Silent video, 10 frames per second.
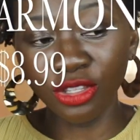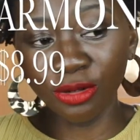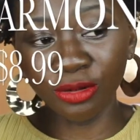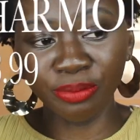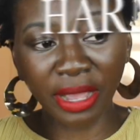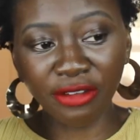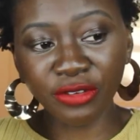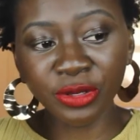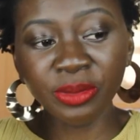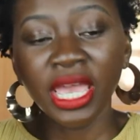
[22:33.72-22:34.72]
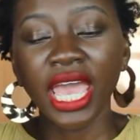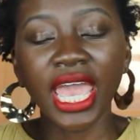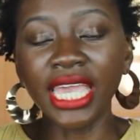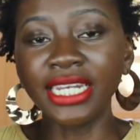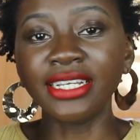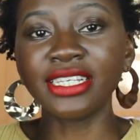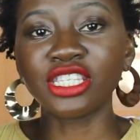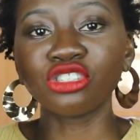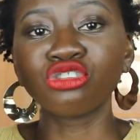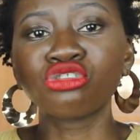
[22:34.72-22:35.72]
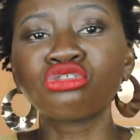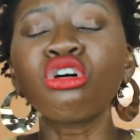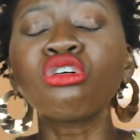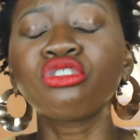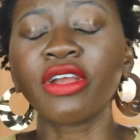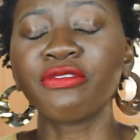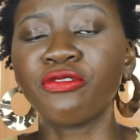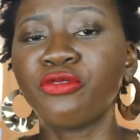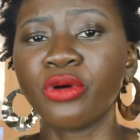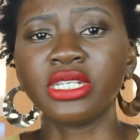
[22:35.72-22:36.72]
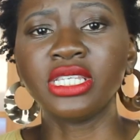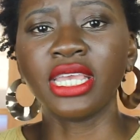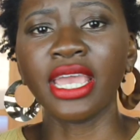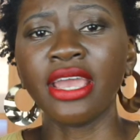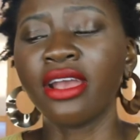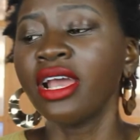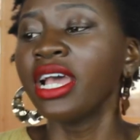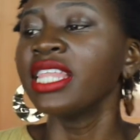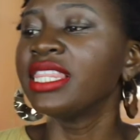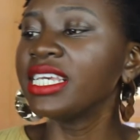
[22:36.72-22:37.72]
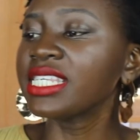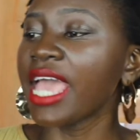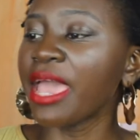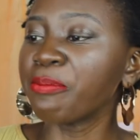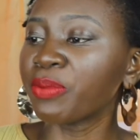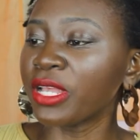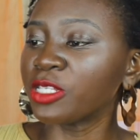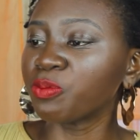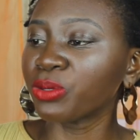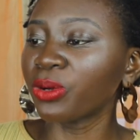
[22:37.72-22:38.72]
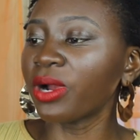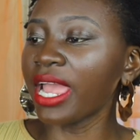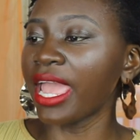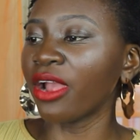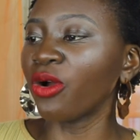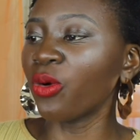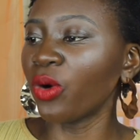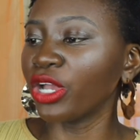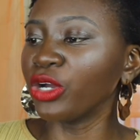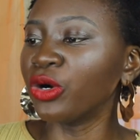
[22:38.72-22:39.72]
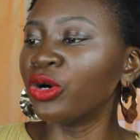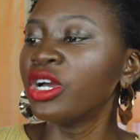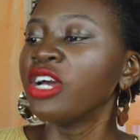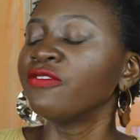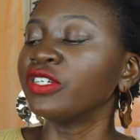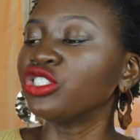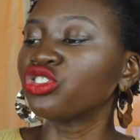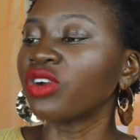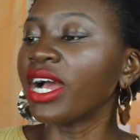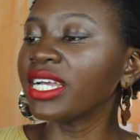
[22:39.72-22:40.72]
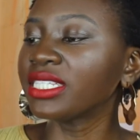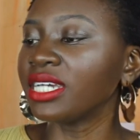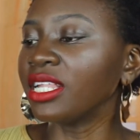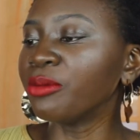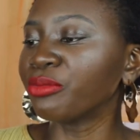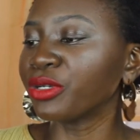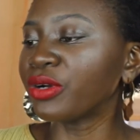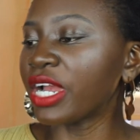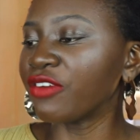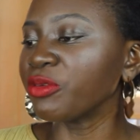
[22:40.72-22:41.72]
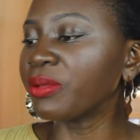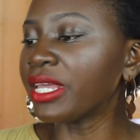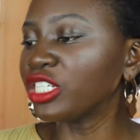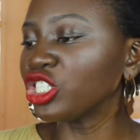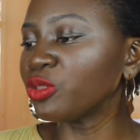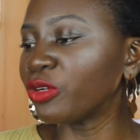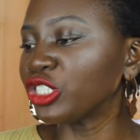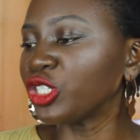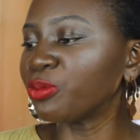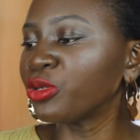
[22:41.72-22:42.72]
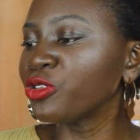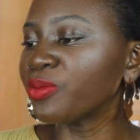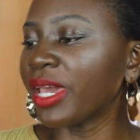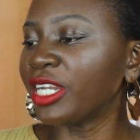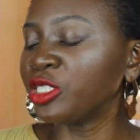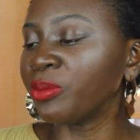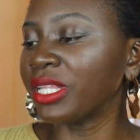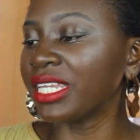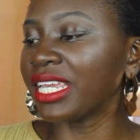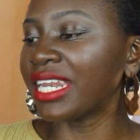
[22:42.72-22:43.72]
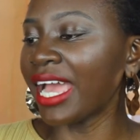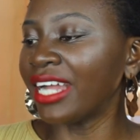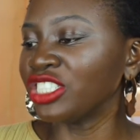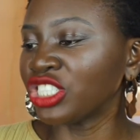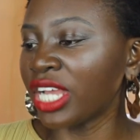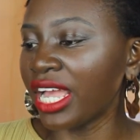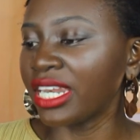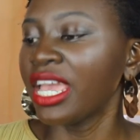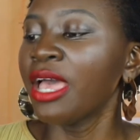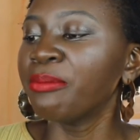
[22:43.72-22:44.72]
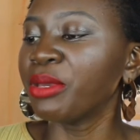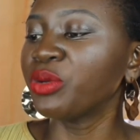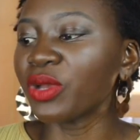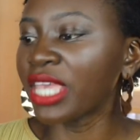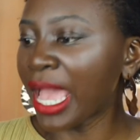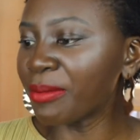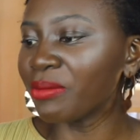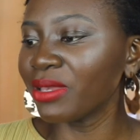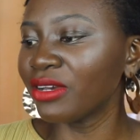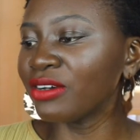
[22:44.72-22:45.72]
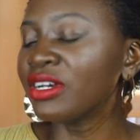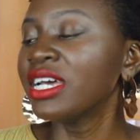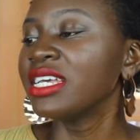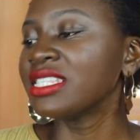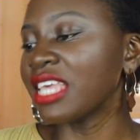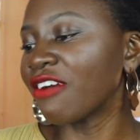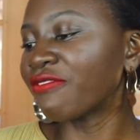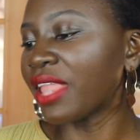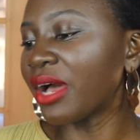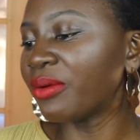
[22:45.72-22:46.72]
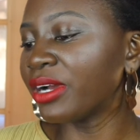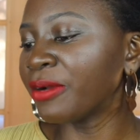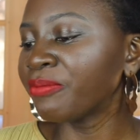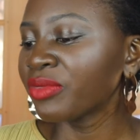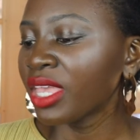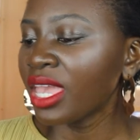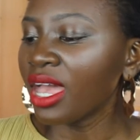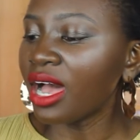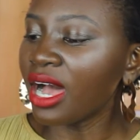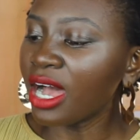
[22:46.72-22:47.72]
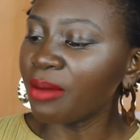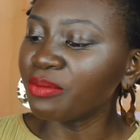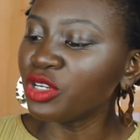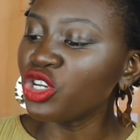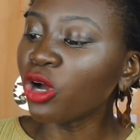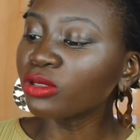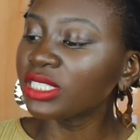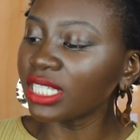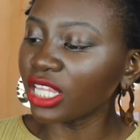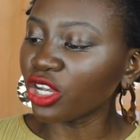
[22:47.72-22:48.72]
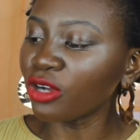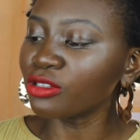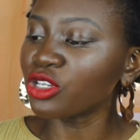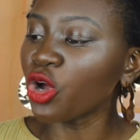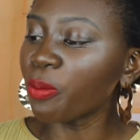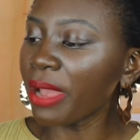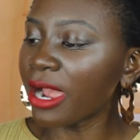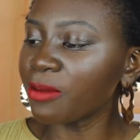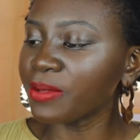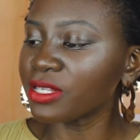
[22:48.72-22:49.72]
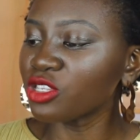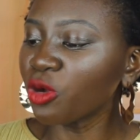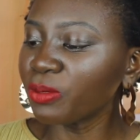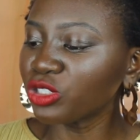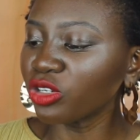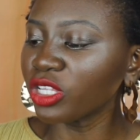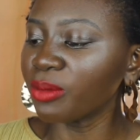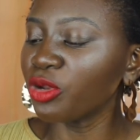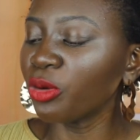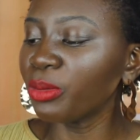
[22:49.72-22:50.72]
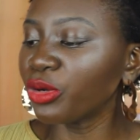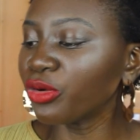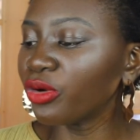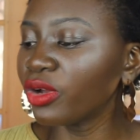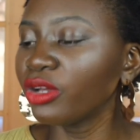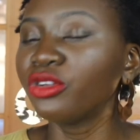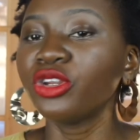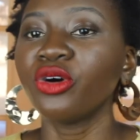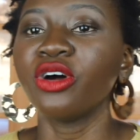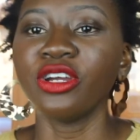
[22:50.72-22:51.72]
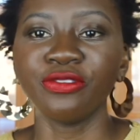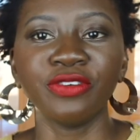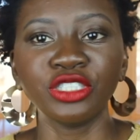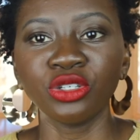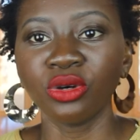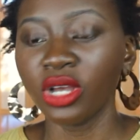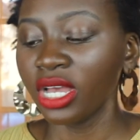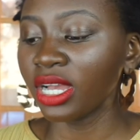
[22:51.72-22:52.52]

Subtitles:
the bathroom. It is so great for 4C hair. It's pure hair oil for dry, dull, and brittle hair. Replenishes moisture, improves manageability, and adds shine. Made with chamomile, safflower, no silicones, no parabens, no petroleum, no mineral oil, no artificial